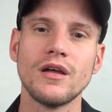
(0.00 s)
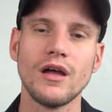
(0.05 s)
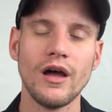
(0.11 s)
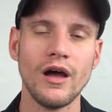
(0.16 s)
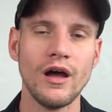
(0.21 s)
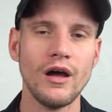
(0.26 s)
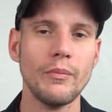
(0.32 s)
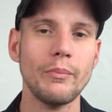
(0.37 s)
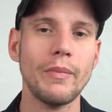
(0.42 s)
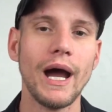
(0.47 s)

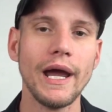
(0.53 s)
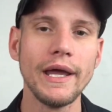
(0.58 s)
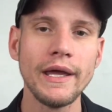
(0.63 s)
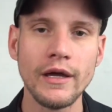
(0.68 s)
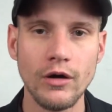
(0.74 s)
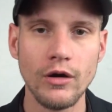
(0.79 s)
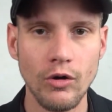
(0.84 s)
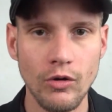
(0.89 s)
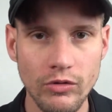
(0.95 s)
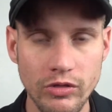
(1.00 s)
my
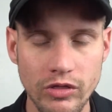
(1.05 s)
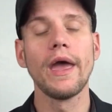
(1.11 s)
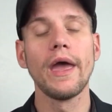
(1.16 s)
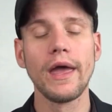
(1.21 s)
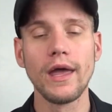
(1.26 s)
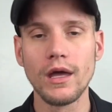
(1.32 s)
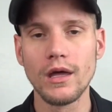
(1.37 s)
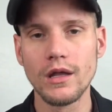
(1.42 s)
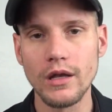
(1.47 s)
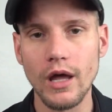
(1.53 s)
health,
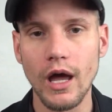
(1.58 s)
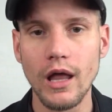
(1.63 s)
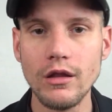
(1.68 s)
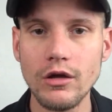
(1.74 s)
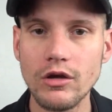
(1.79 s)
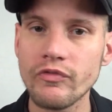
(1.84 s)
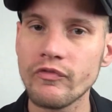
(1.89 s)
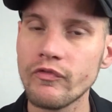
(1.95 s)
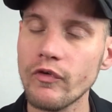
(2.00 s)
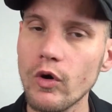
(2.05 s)
and I
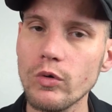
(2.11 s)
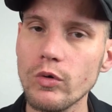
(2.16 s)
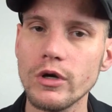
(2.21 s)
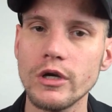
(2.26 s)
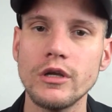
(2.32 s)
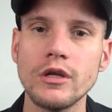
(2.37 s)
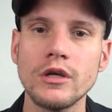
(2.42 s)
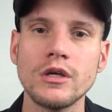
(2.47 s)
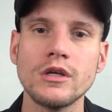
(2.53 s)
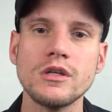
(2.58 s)
look
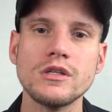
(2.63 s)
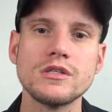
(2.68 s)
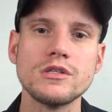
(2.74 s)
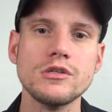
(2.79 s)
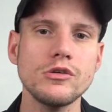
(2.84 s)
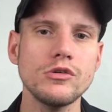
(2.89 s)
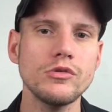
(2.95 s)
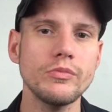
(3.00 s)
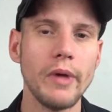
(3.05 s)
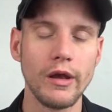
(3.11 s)
forward
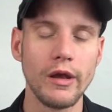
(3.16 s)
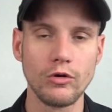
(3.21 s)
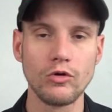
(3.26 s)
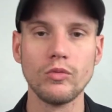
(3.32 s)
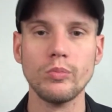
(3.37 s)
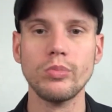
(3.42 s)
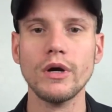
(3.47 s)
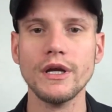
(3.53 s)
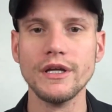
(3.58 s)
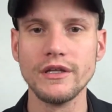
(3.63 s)
to medical
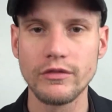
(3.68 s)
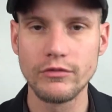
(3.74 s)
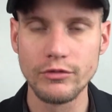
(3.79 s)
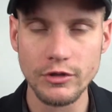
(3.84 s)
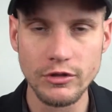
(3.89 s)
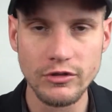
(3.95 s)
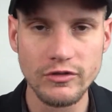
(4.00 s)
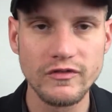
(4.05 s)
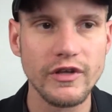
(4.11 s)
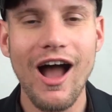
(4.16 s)

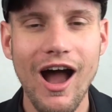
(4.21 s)
breakthroughs.